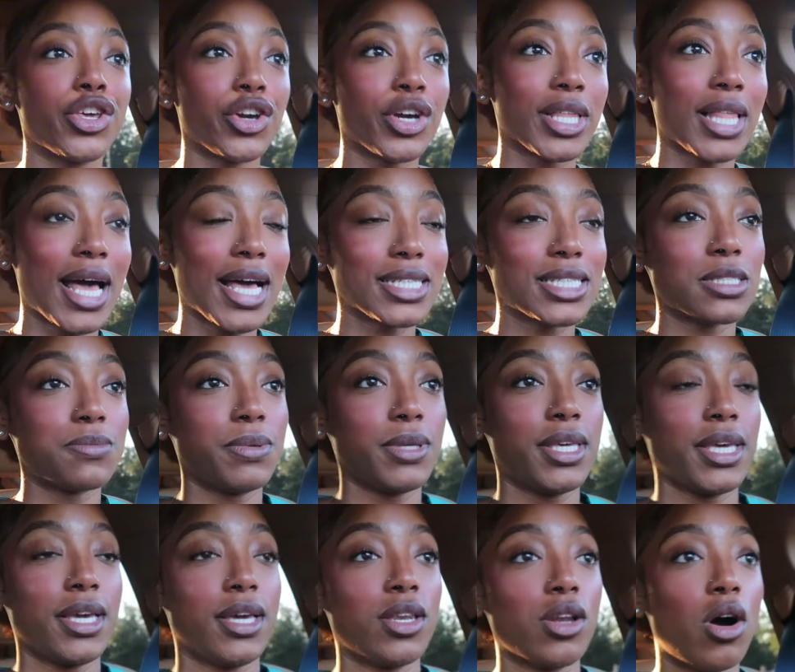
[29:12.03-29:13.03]
Your glasses be
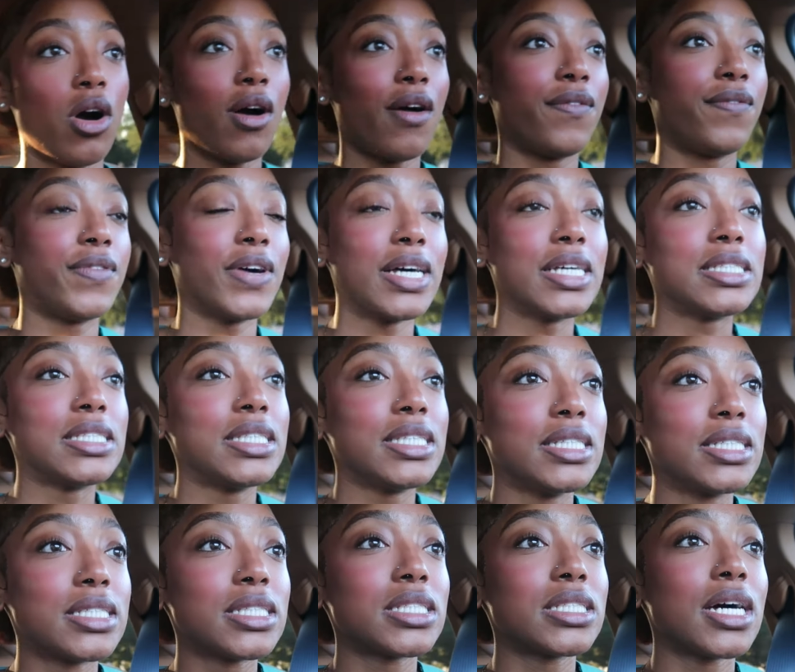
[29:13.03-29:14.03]
getting all
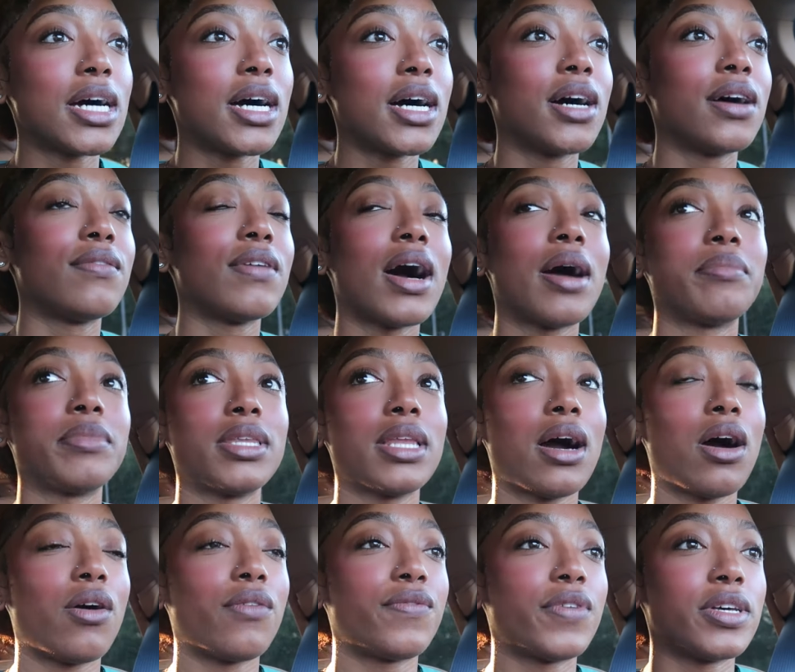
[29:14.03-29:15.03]
fuzzy and stuff. I mean,
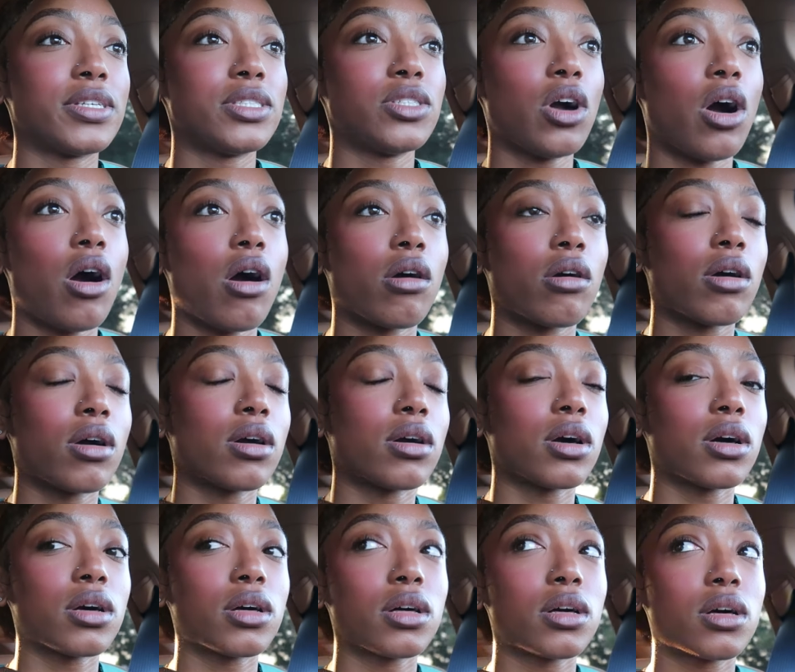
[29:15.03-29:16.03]
not all fuzzy, all
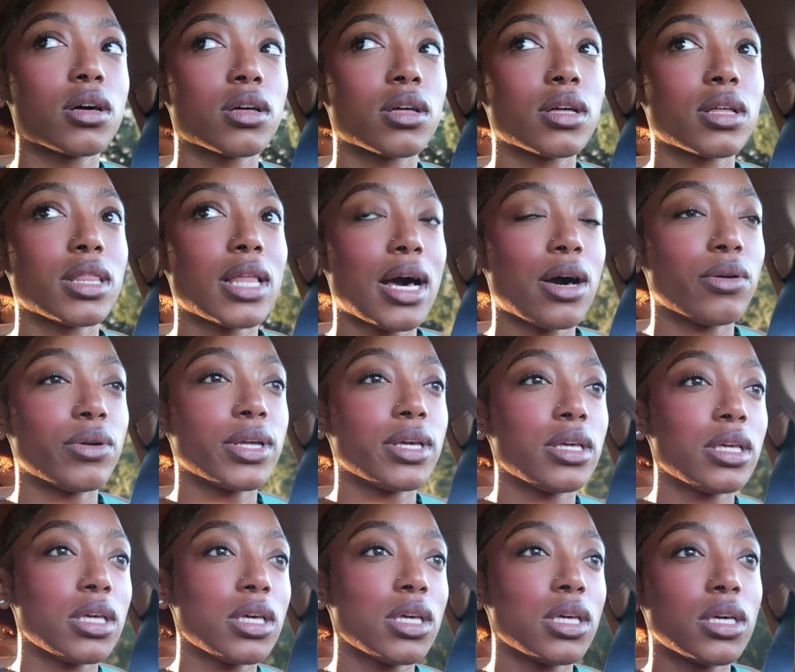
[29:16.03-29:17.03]

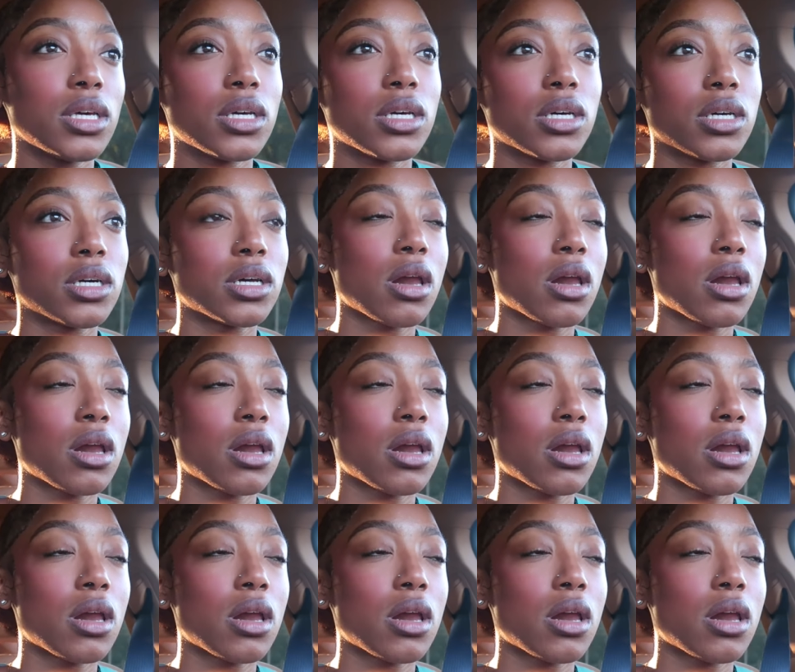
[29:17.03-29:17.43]
cloudy.